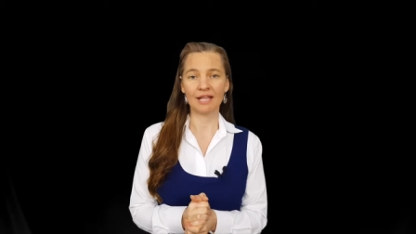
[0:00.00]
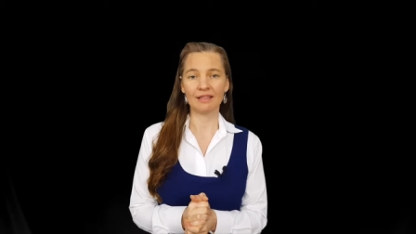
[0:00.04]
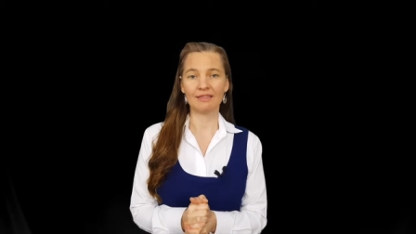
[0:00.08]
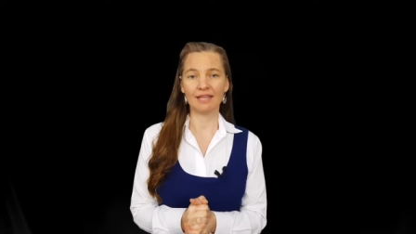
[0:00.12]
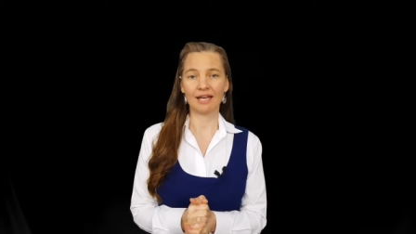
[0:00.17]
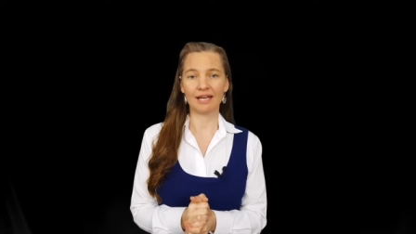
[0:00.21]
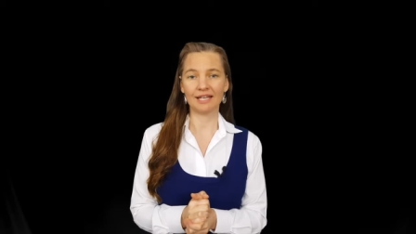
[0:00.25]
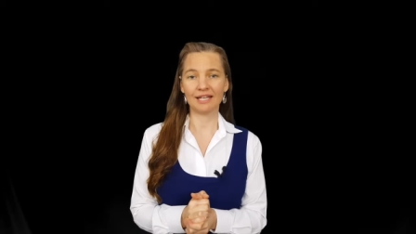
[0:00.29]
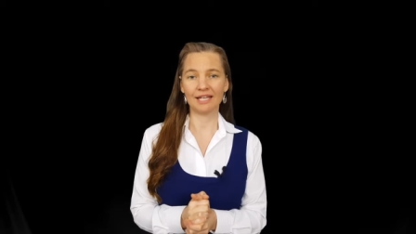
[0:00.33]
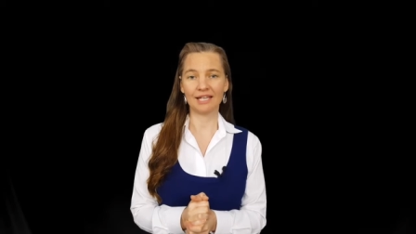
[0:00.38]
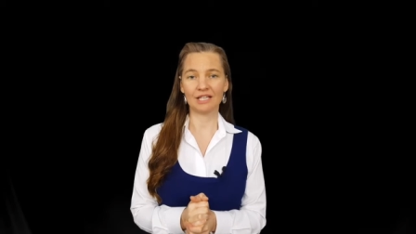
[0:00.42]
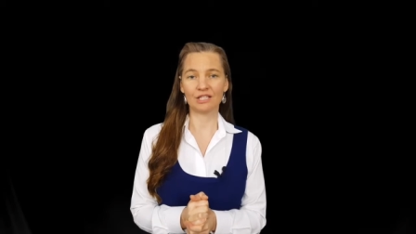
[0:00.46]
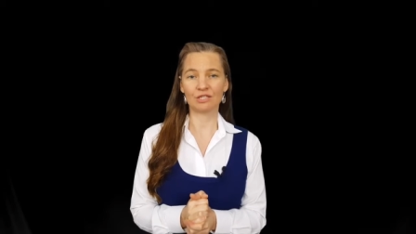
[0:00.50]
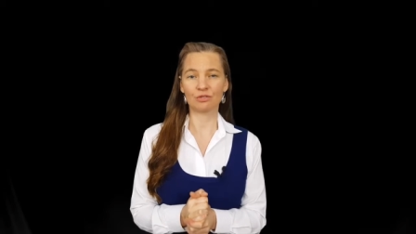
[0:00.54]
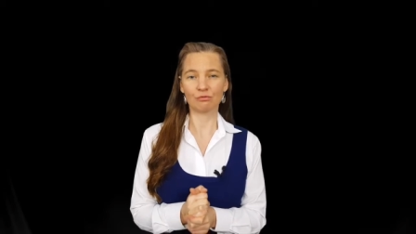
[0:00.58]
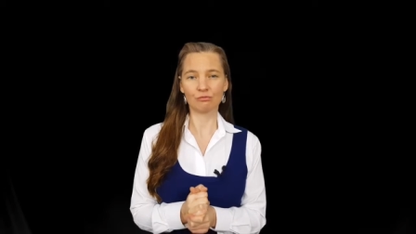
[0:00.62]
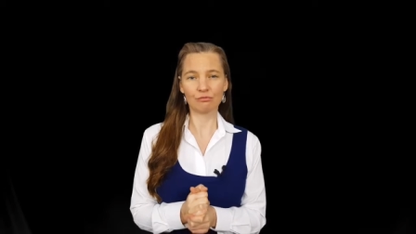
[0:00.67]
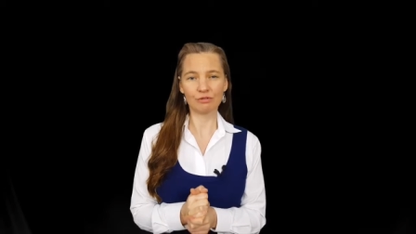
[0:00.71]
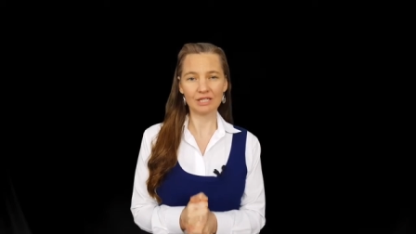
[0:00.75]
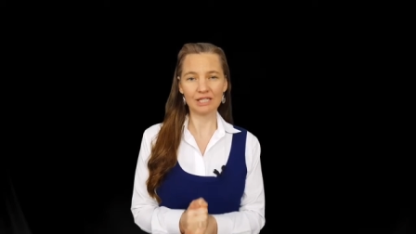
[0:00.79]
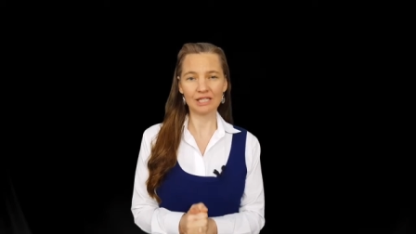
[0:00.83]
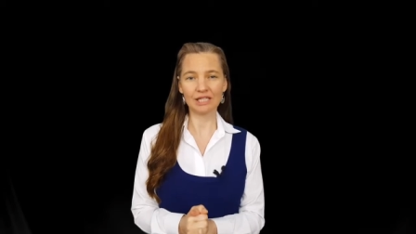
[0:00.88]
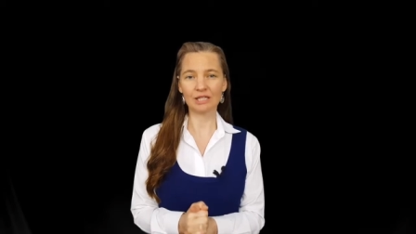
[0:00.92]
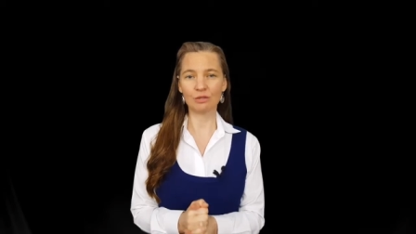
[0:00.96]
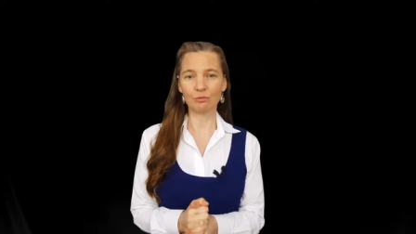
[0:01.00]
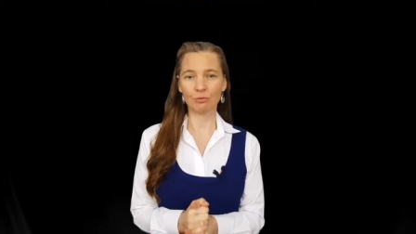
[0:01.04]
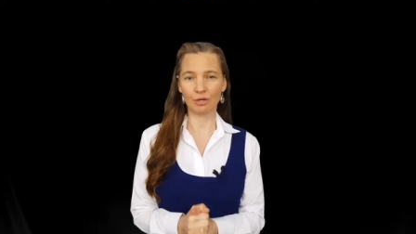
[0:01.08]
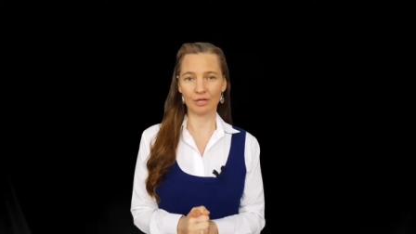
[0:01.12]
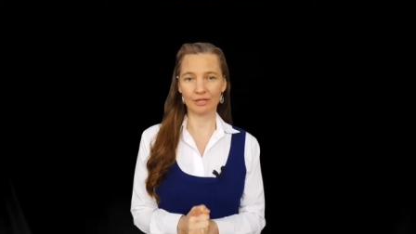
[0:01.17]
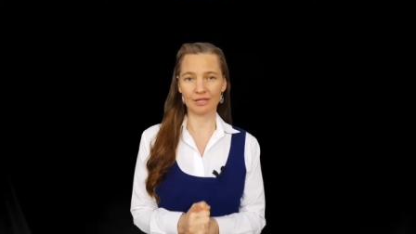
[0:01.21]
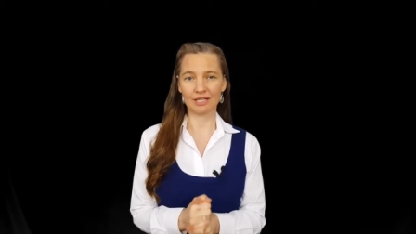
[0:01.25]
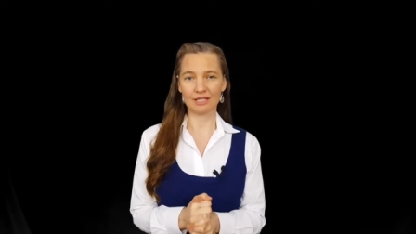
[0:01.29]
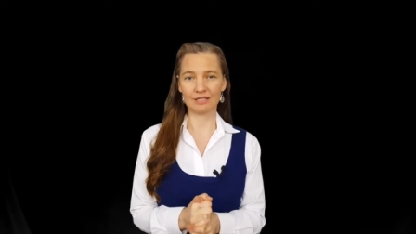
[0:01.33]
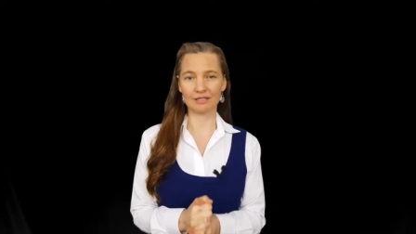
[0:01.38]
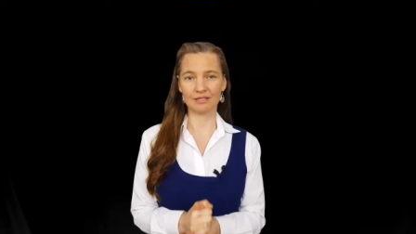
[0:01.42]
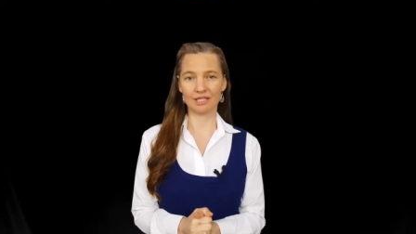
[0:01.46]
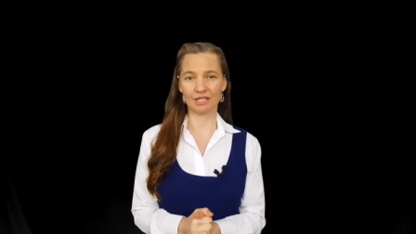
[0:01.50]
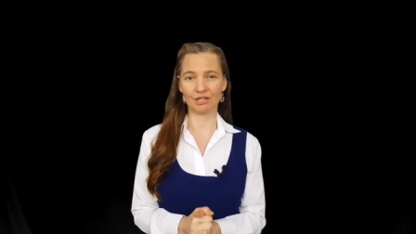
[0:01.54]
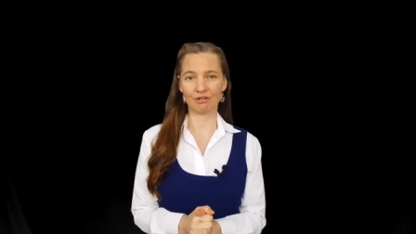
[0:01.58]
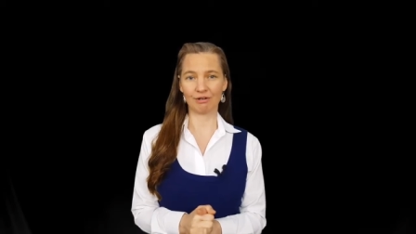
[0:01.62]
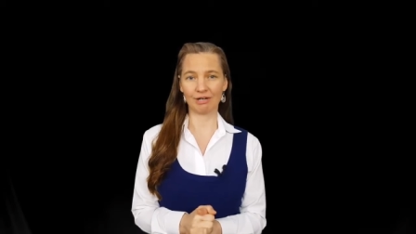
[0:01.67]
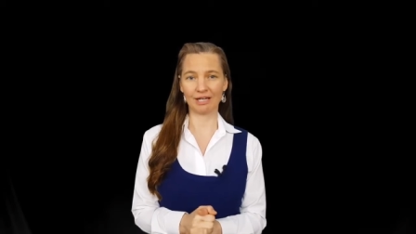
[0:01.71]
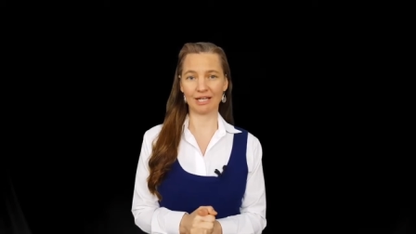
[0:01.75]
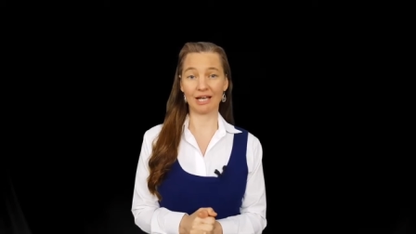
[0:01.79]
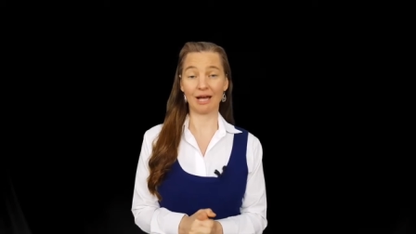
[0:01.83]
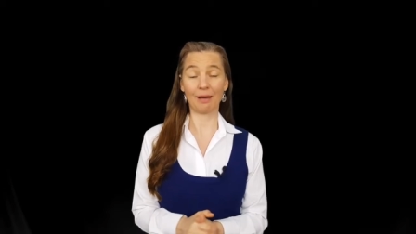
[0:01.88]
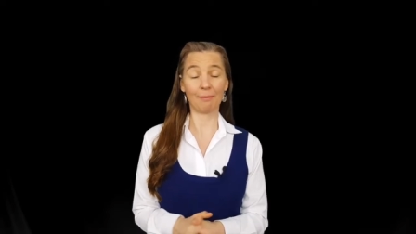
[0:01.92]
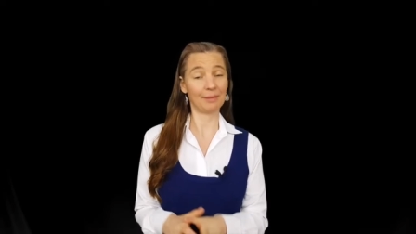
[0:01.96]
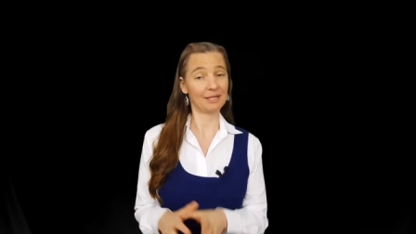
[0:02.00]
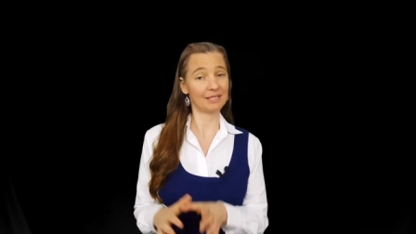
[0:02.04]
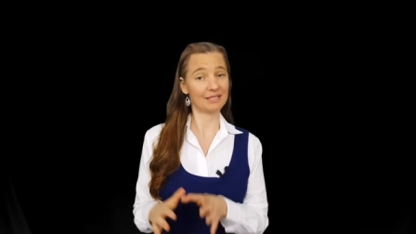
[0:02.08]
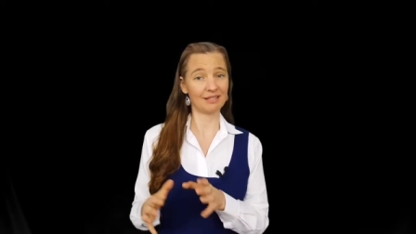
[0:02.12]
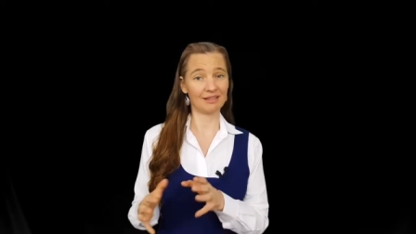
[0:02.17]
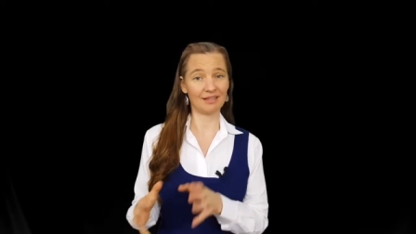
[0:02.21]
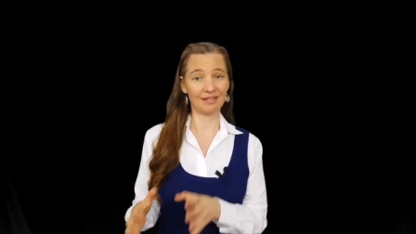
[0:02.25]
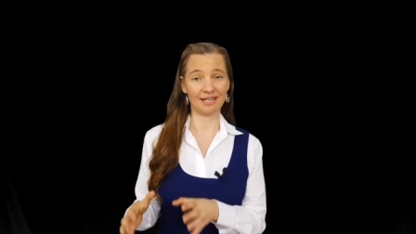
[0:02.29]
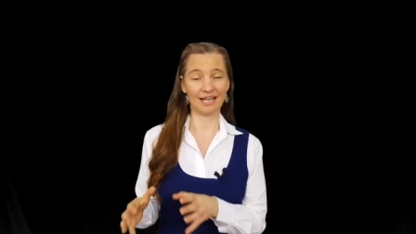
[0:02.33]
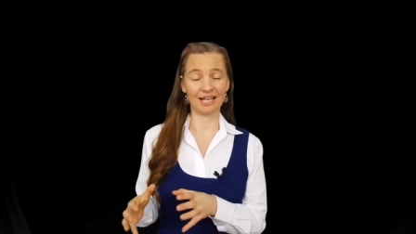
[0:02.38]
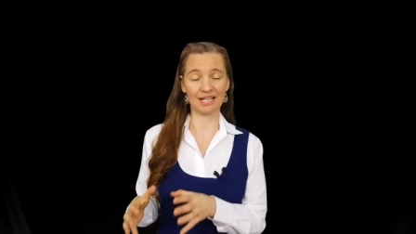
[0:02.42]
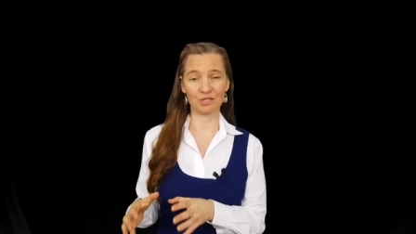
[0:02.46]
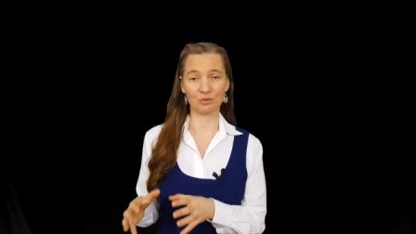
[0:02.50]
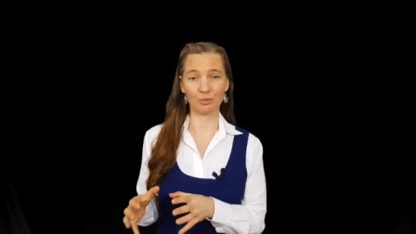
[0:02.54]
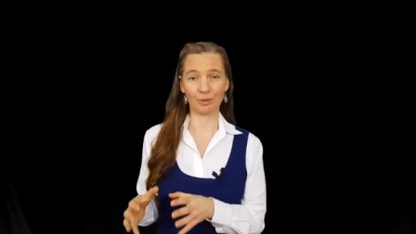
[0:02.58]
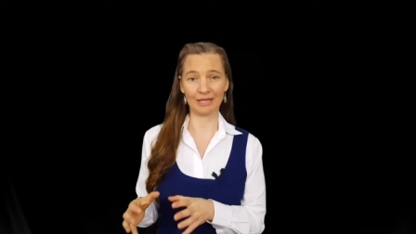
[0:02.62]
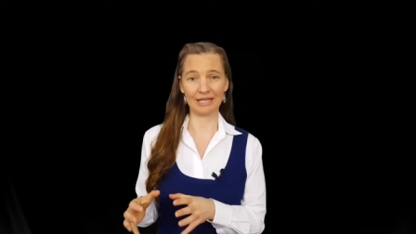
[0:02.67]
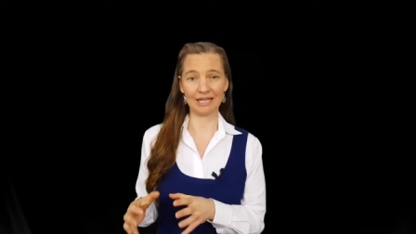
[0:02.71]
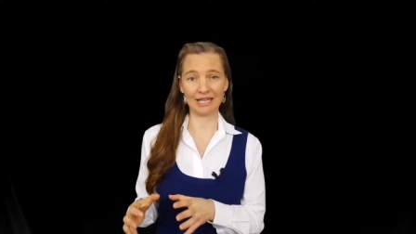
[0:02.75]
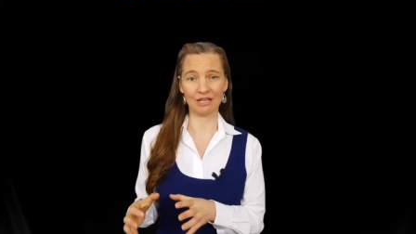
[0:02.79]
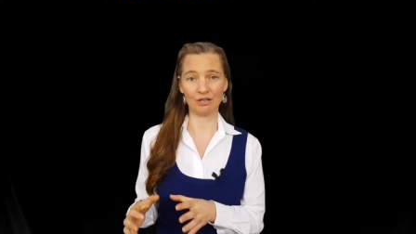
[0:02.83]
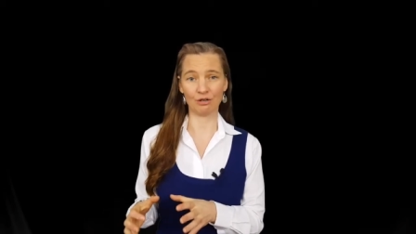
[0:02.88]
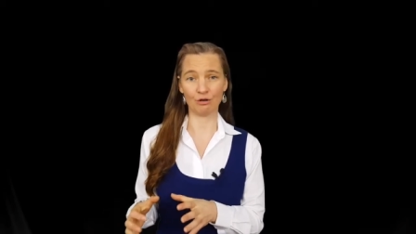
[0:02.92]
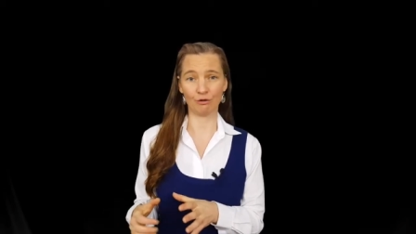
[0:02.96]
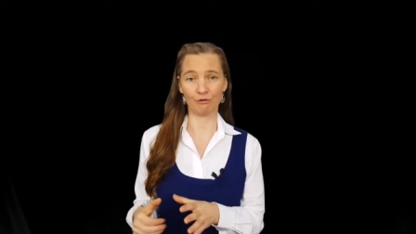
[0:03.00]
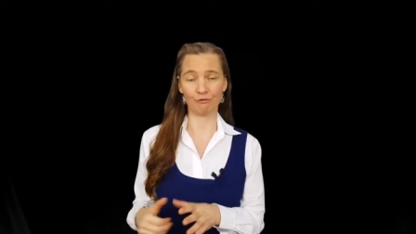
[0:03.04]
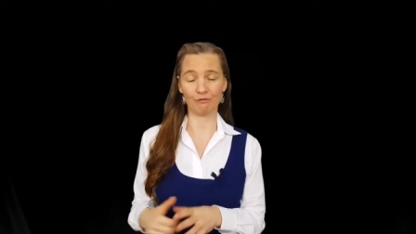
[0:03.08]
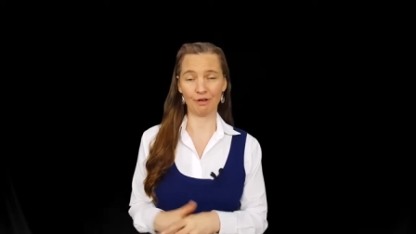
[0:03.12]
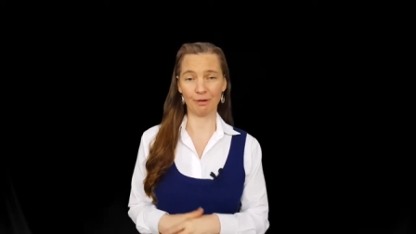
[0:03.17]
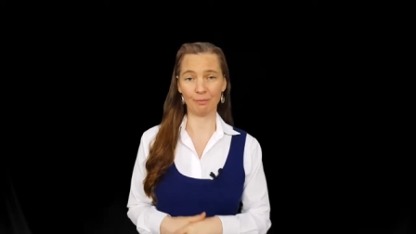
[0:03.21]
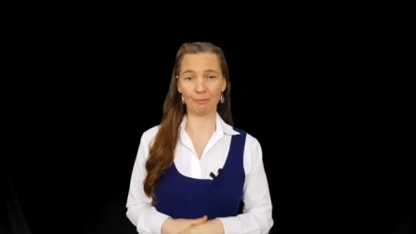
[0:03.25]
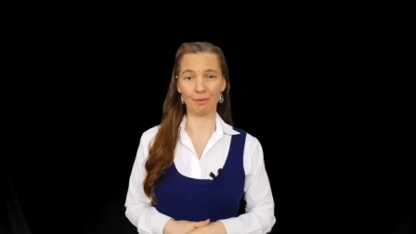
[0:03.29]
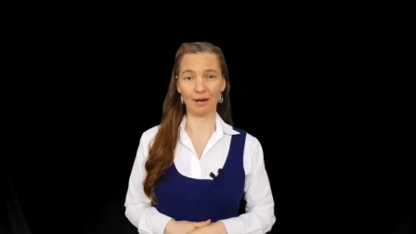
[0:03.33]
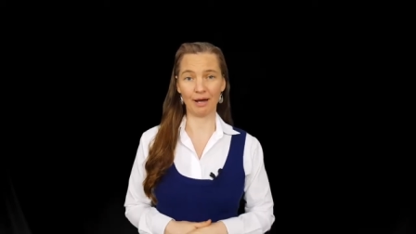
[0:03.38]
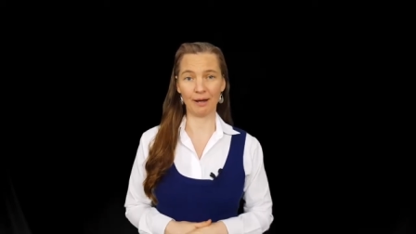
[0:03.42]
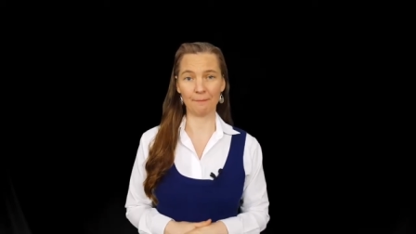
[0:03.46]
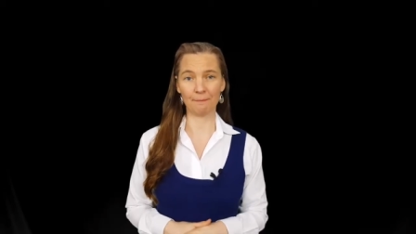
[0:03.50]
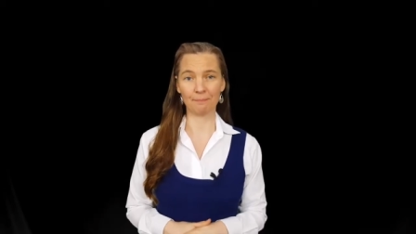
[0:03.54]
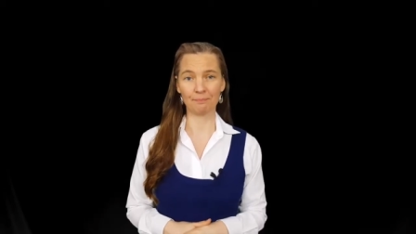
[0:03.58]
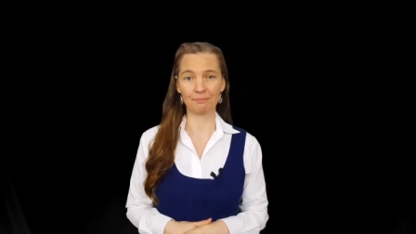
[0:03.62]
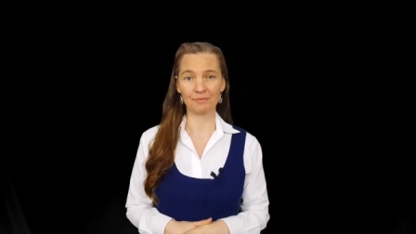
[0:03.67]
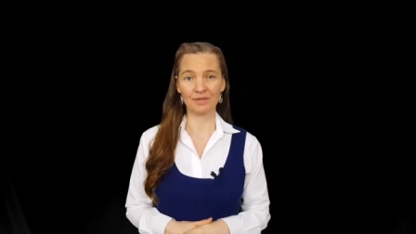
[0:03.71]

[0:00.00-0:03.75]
that it's really worth considering coming to the next one in November.